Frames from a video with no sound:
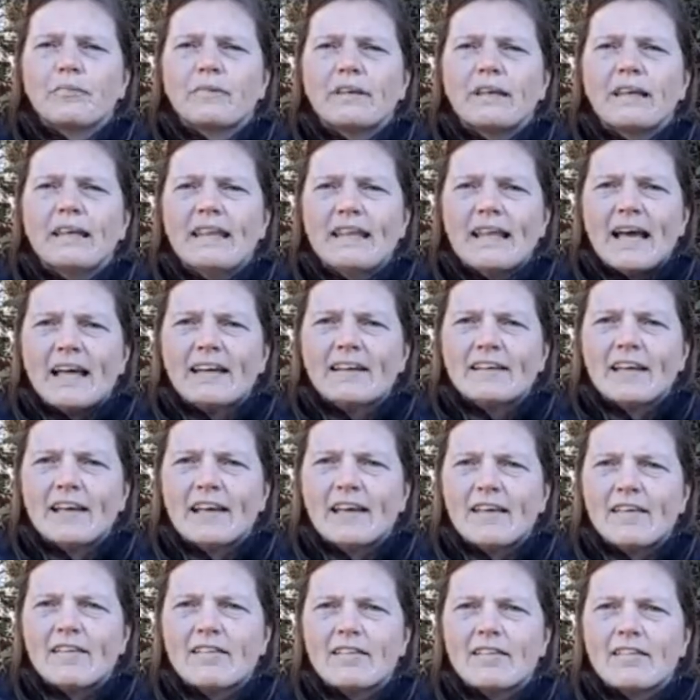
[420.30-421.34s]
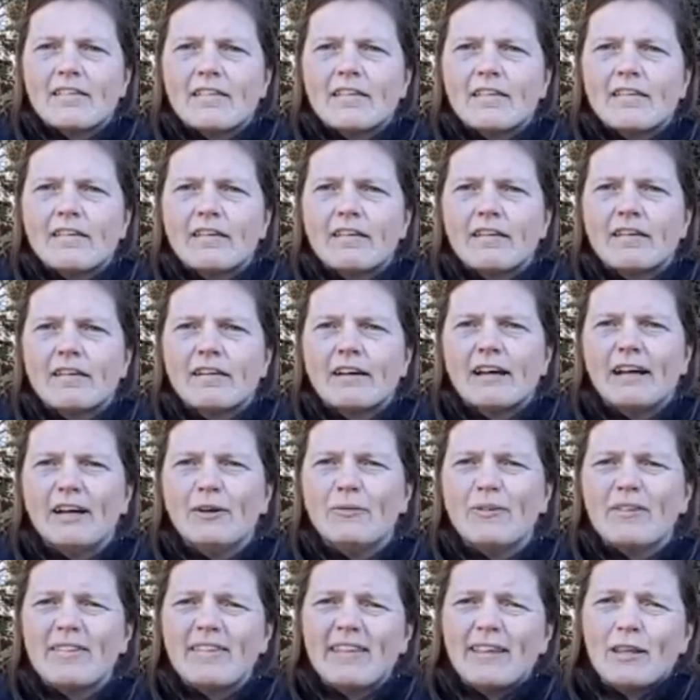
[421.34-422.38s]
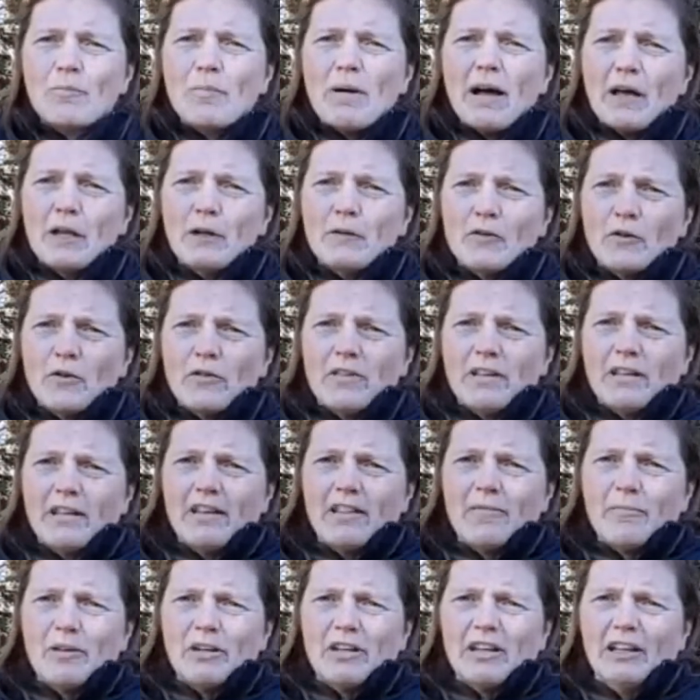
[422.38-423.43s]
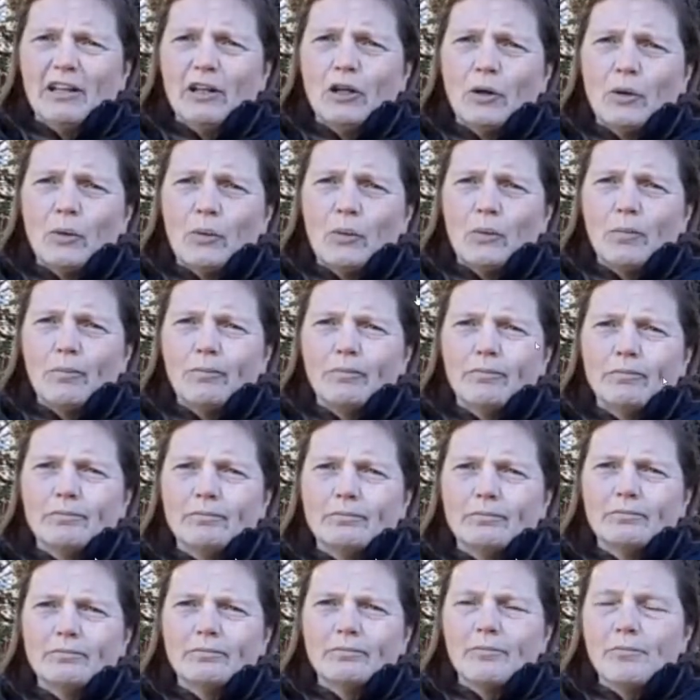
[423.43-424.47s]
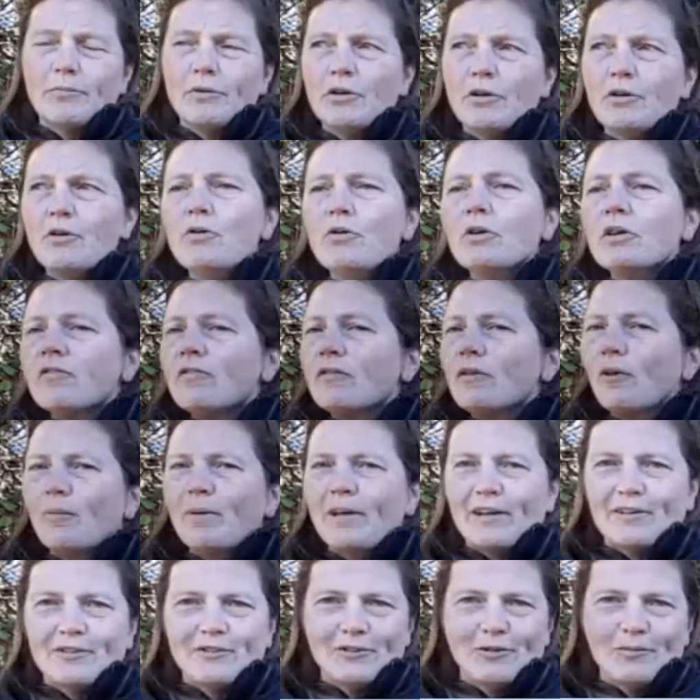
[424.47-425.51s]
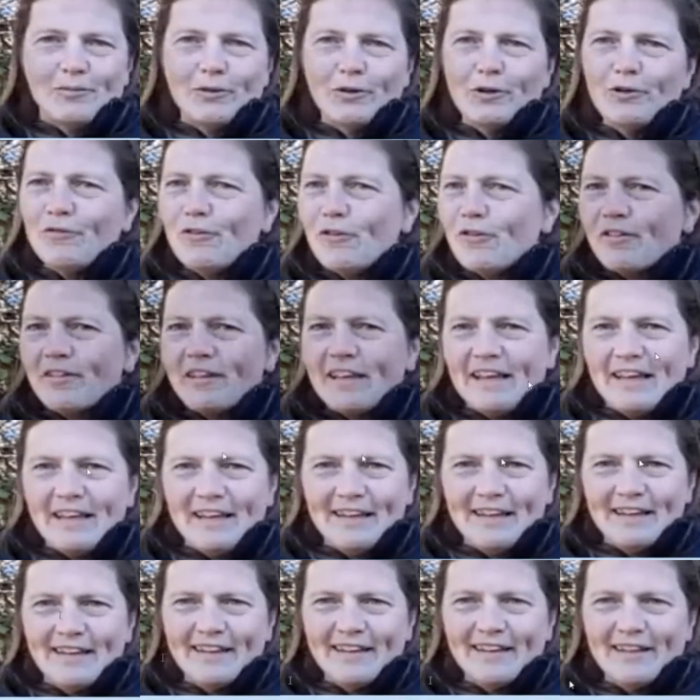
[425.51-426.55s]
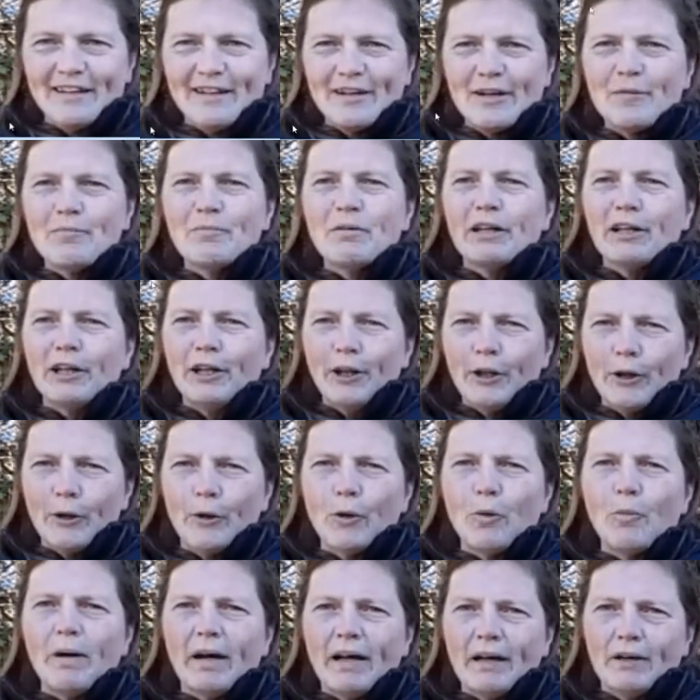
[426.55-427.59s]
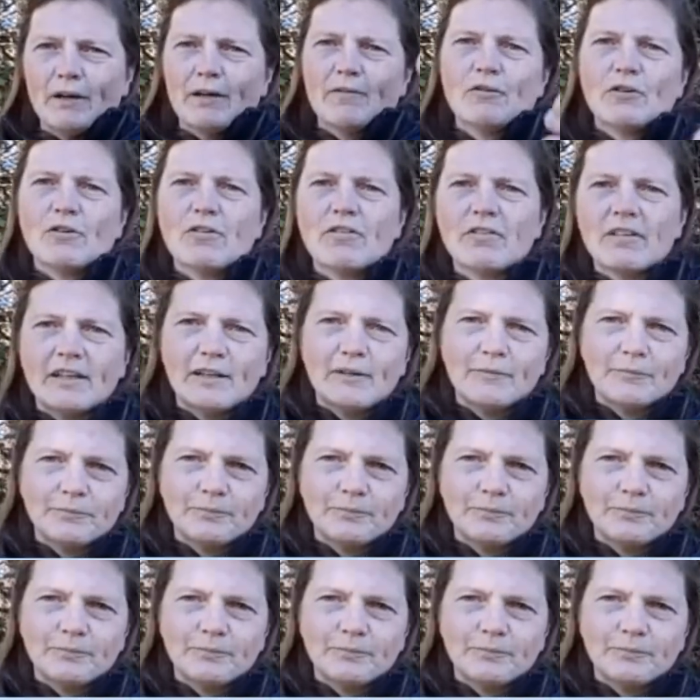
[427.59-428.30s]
in that case, I would say the biodiversity is pretty low. Beautiful picture, beautiful scene, but low biodiversity.